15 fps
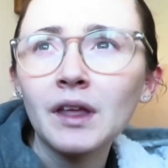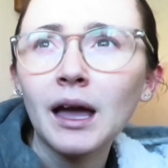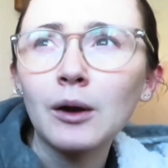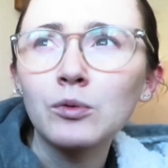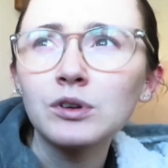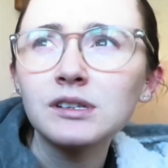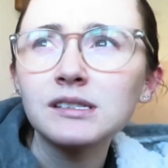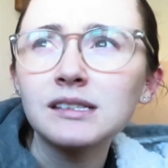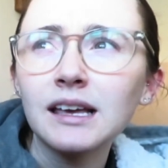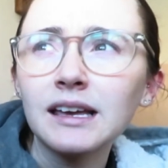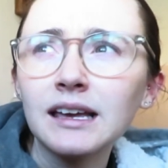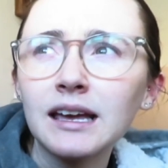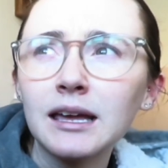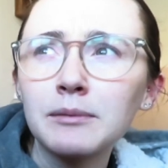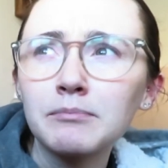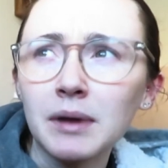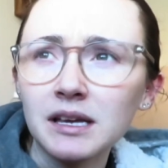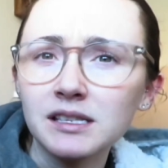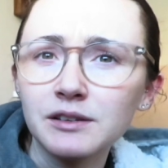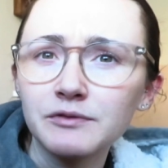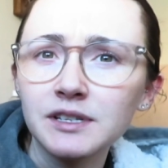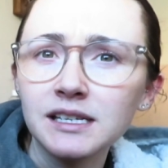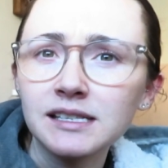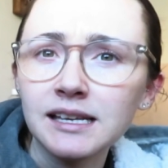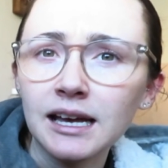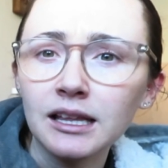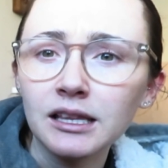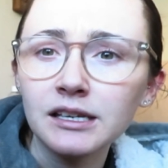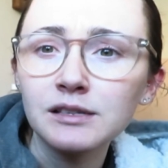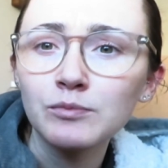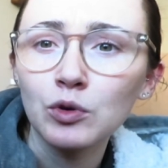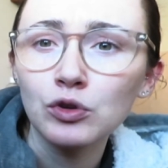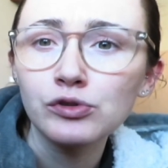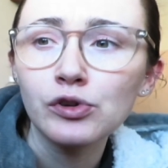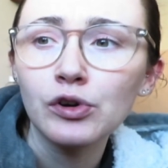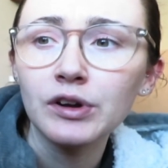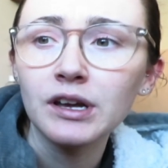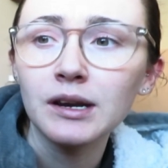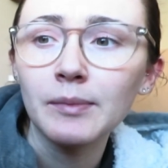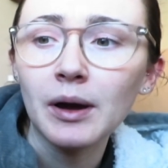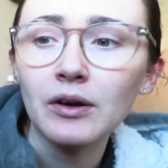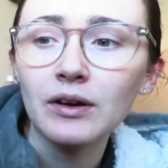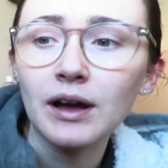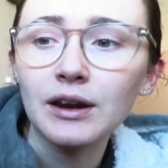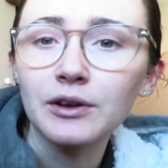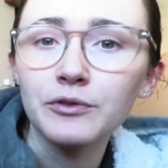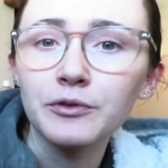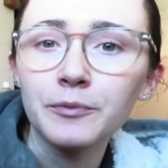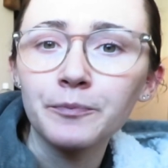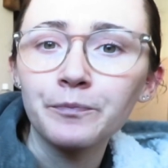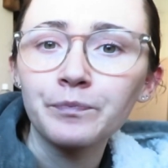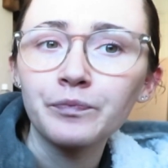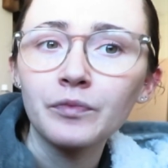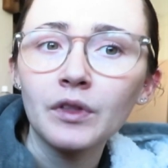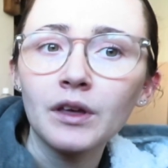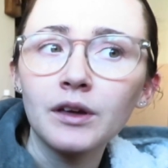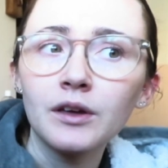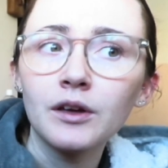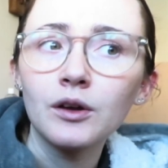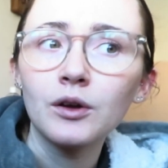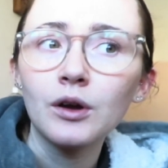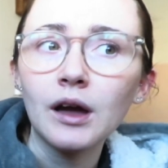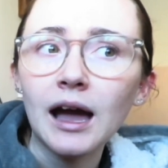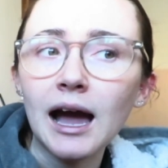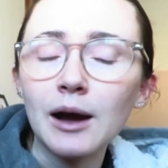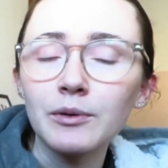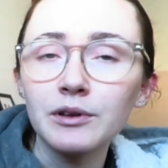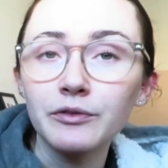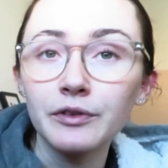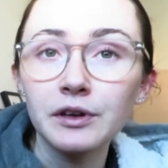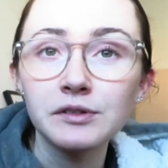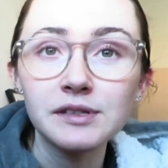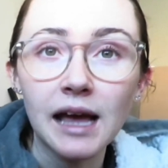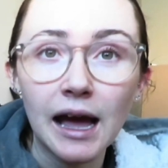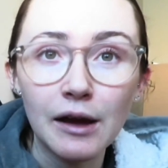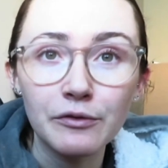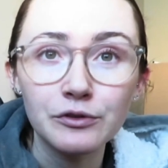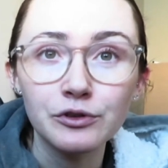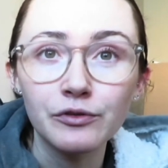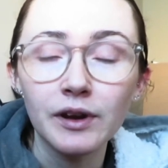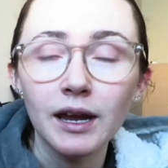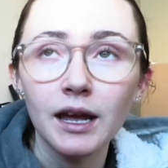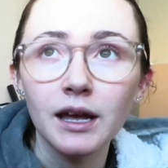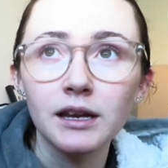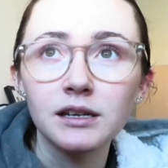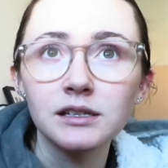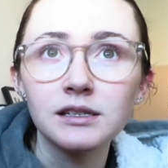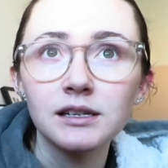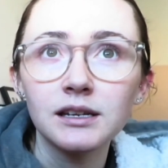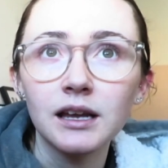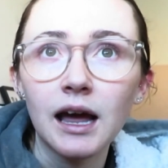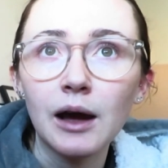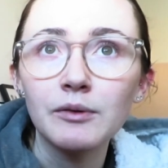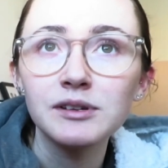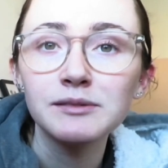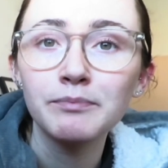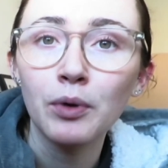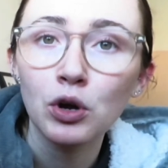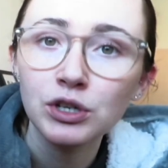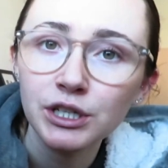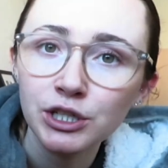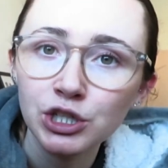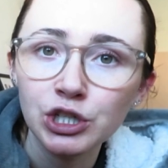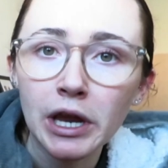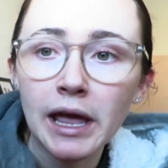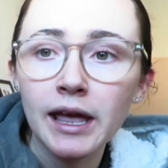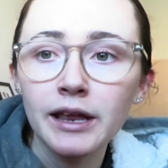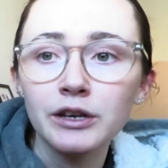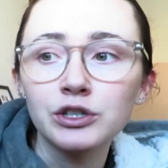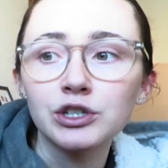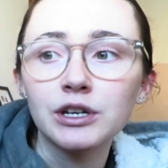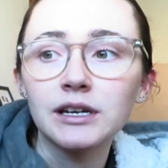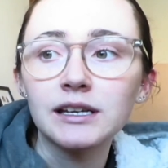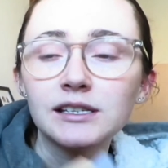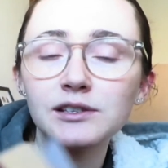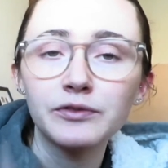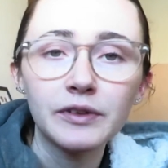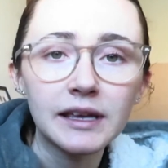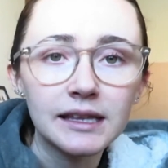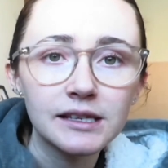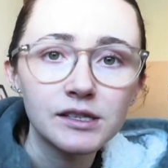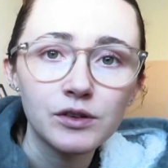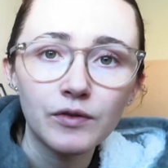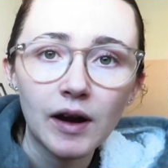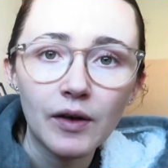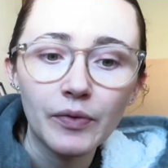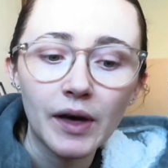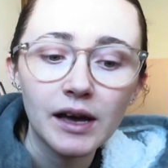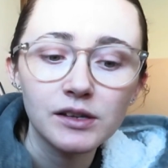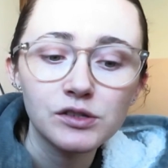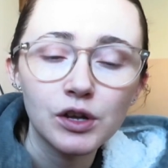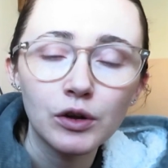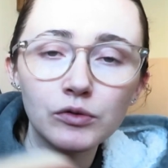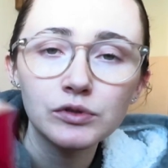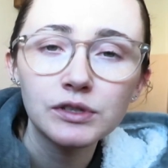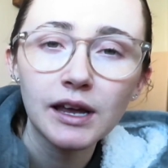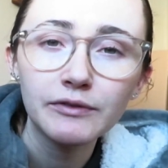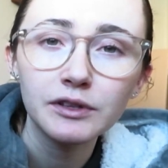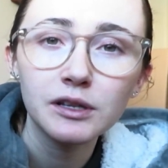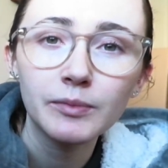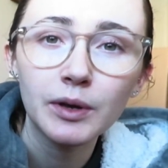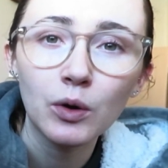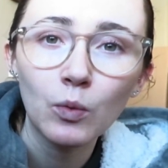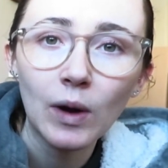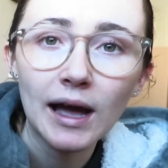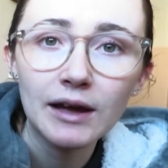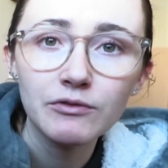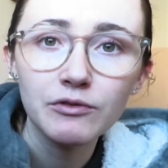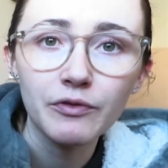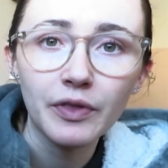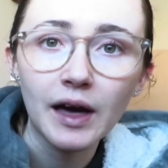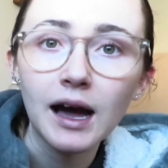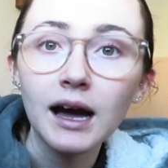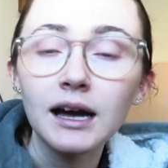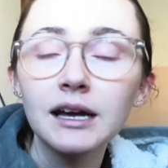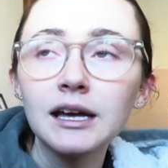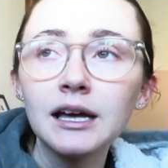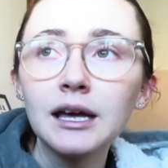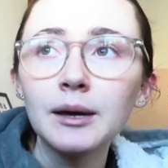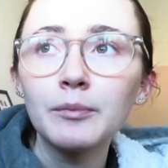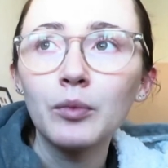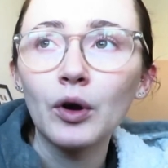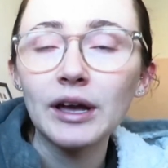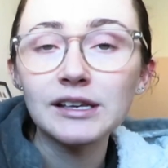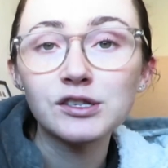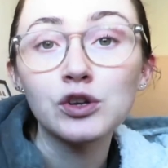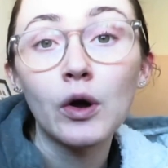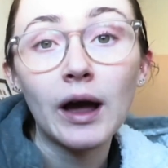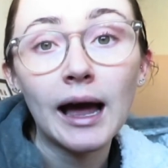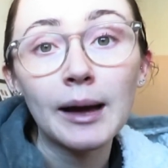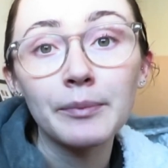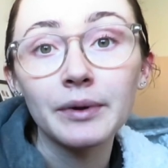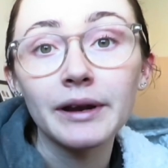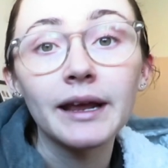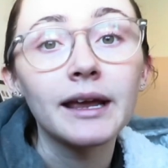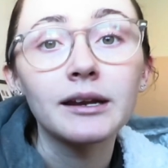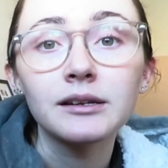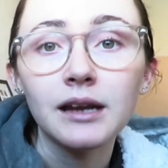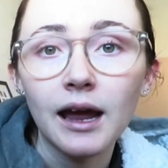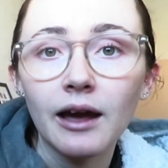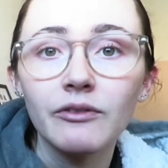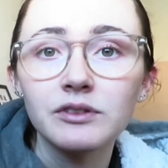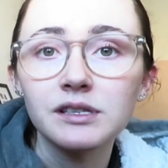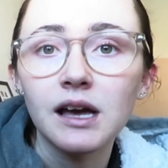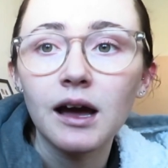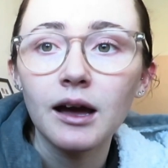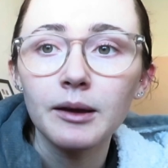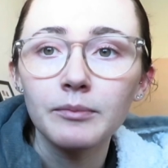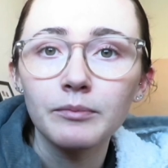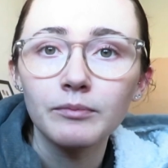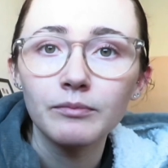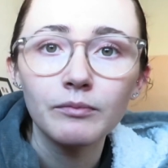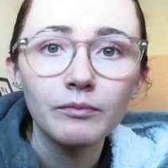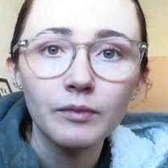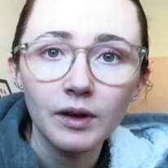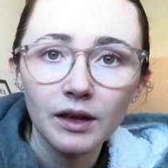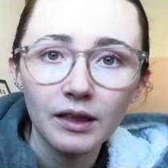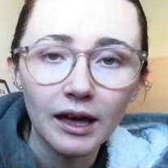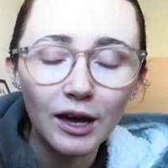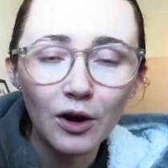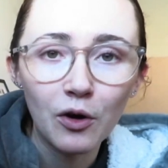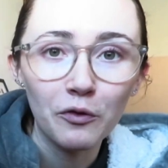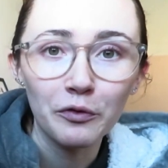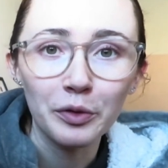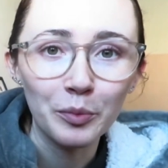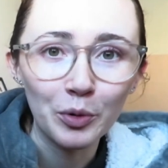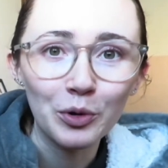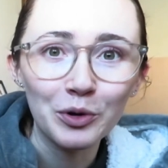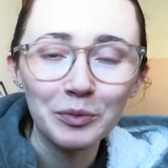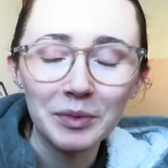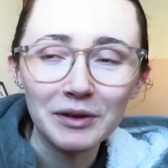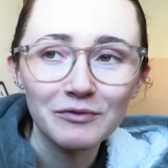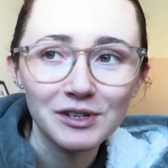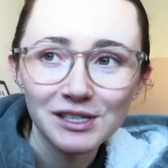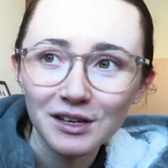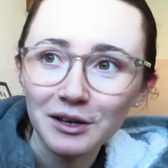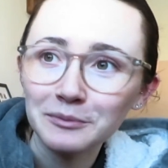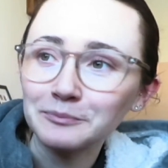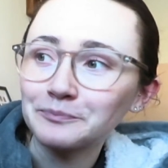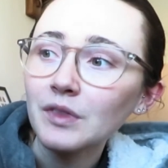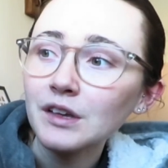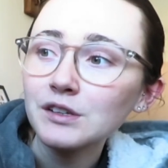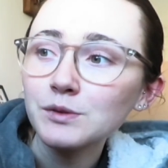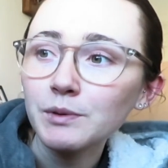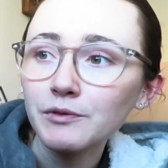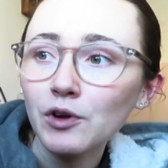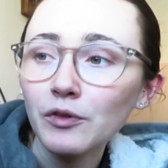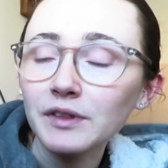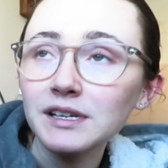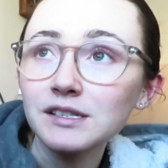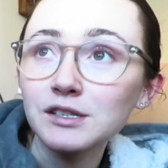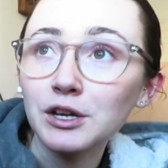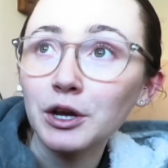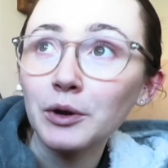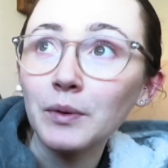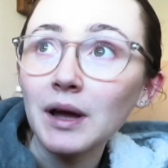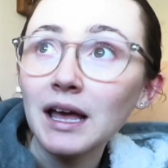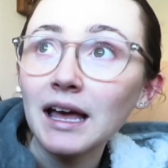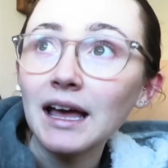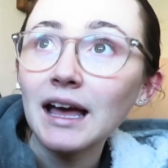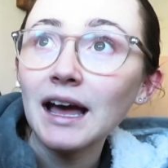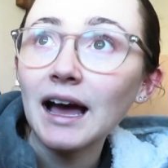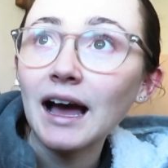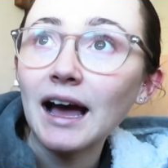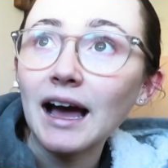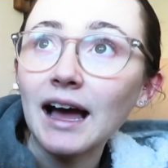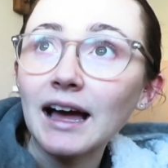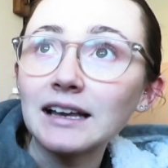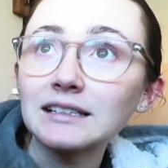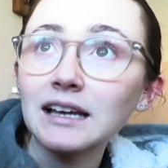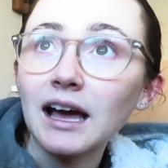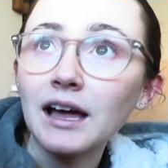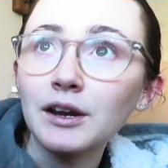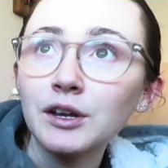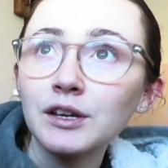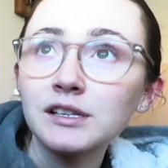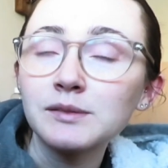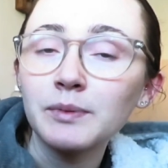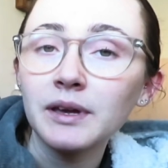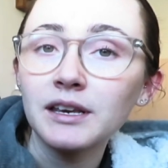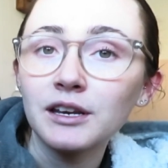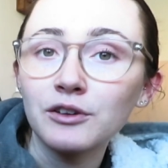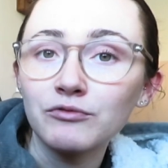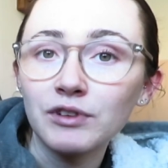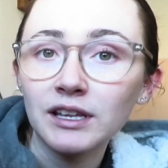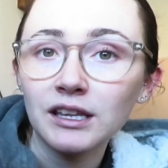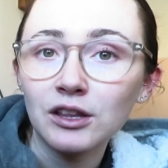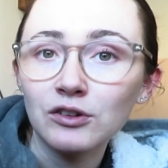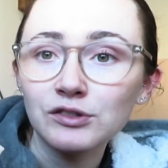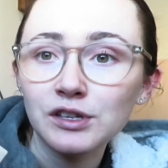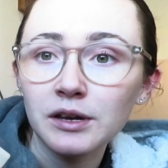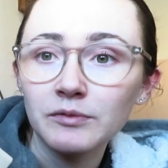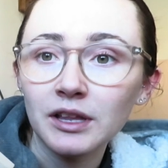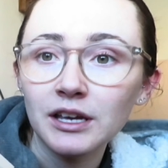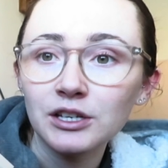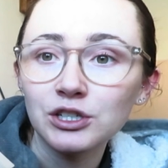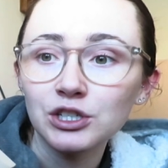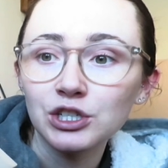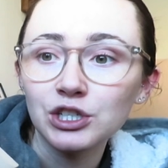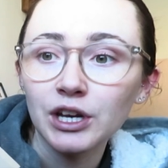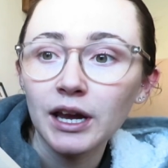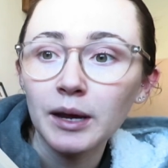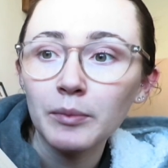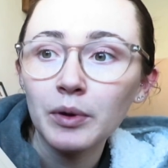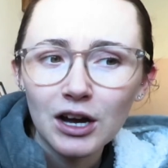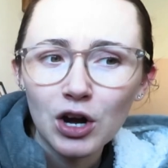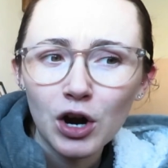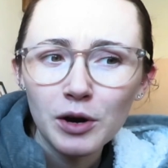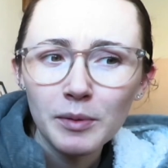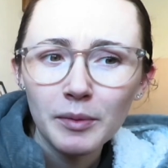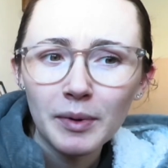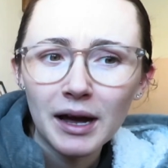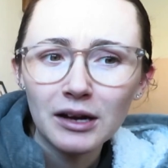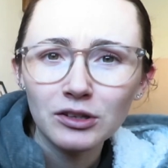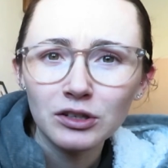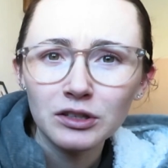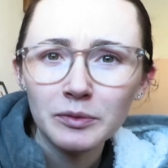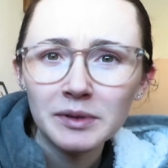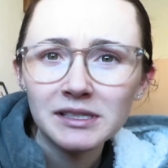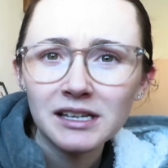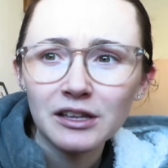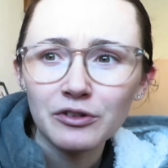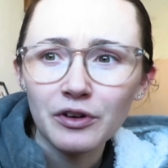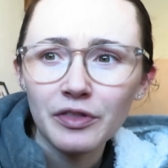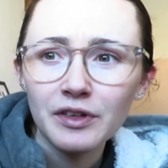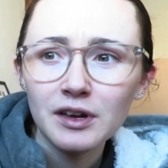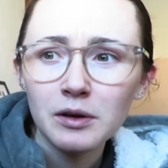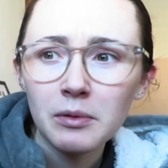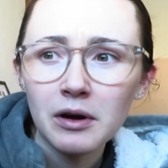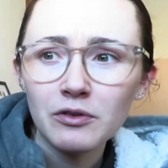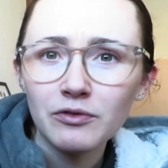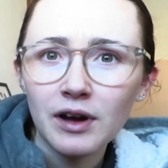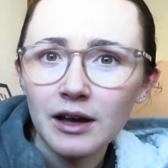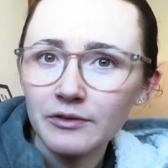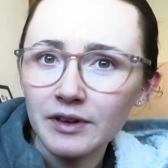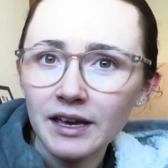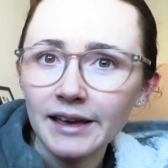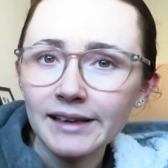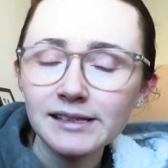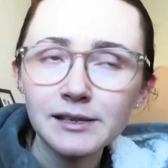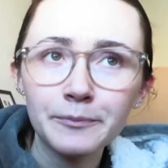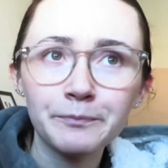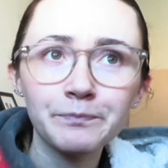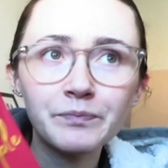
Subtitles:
I wouldn't say in massive detail. He's more talking about kind of how he feels after it and how his body's changed and his feelings around that. So definitely be aware of that, but it's not happening at the time, like, of the book being written. So we've got these 2, and Anna has been in a really long-term relationship. I can't remember how long they've been together. I think about 5 years.